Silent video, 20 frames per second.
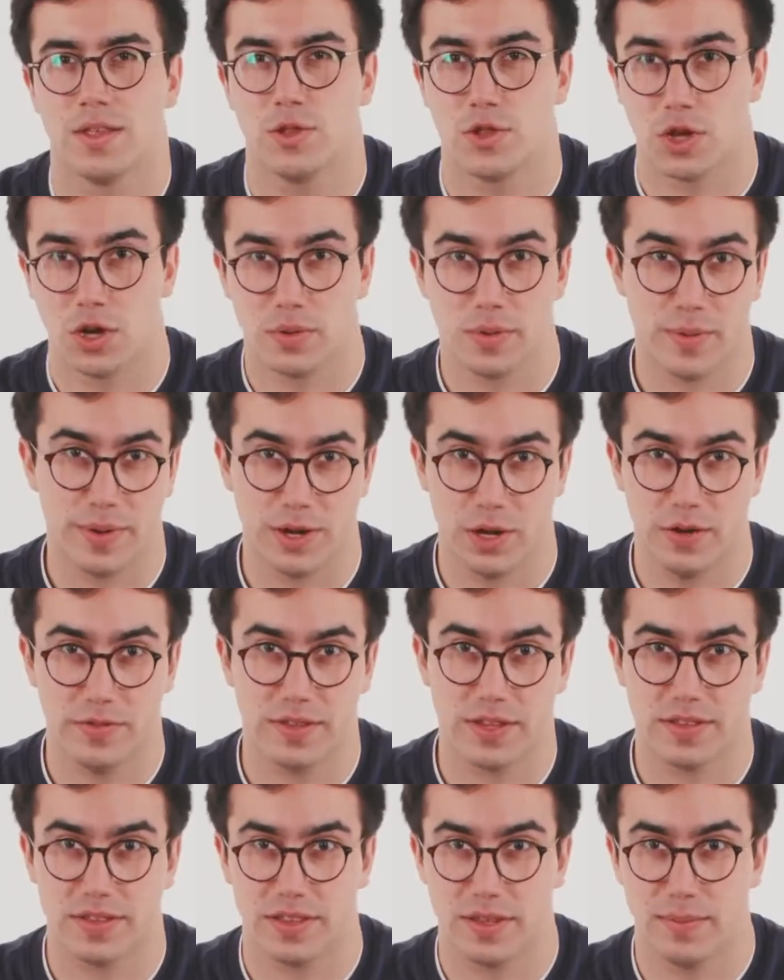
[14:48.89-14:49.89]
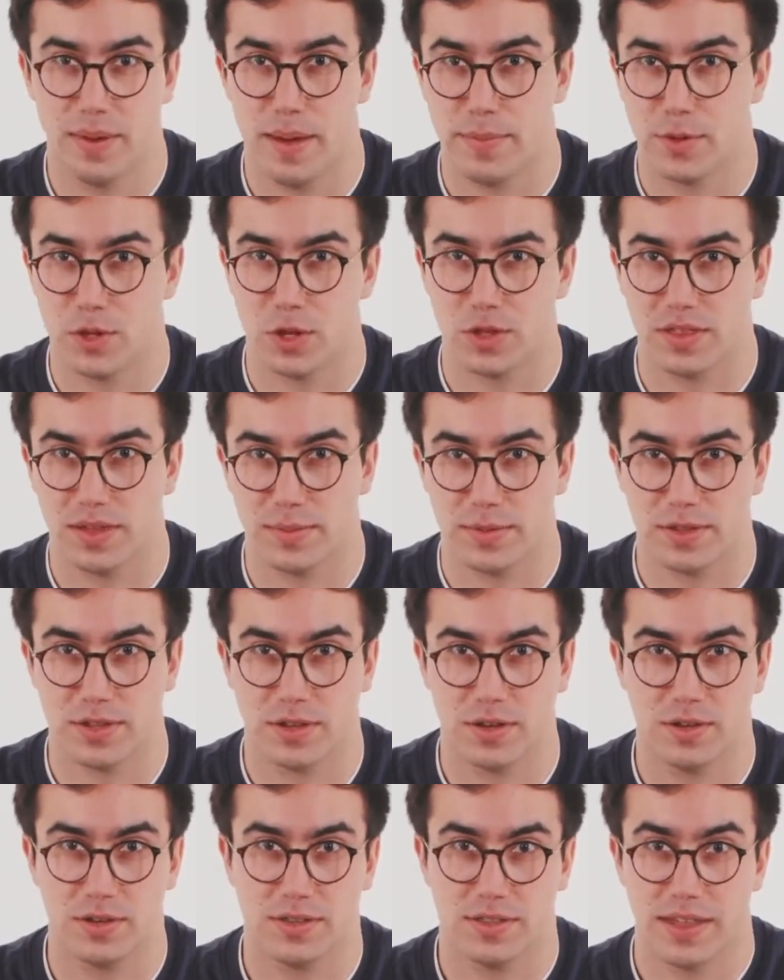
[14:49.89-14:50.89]
Joe, we went over this in the Papa John's
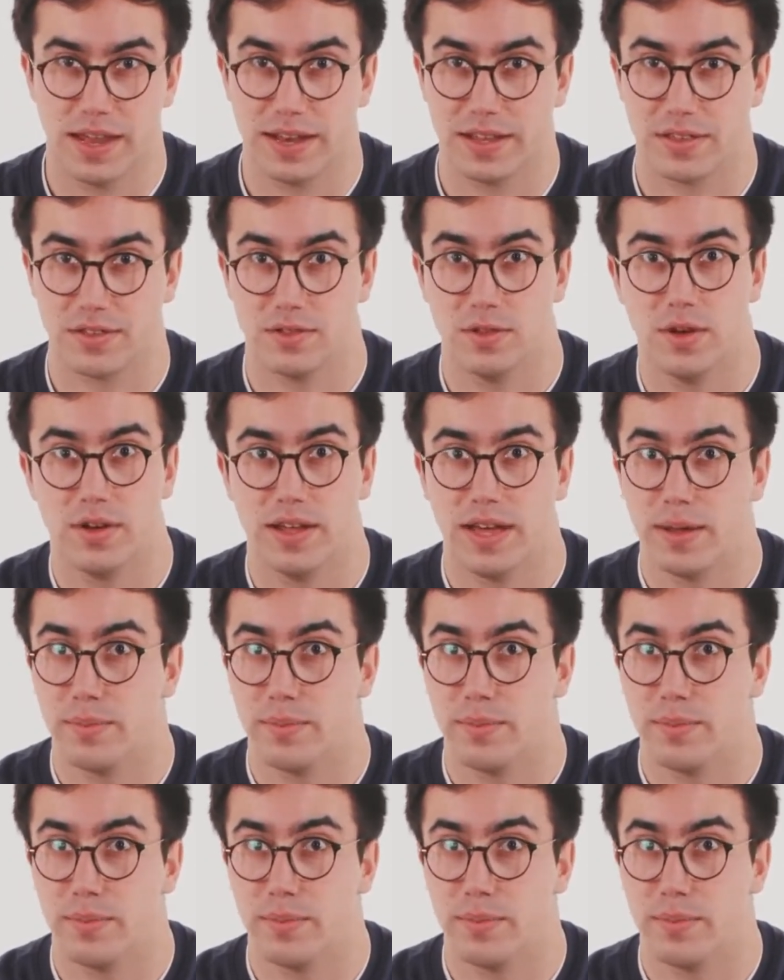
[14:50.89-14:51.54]
episode. That is not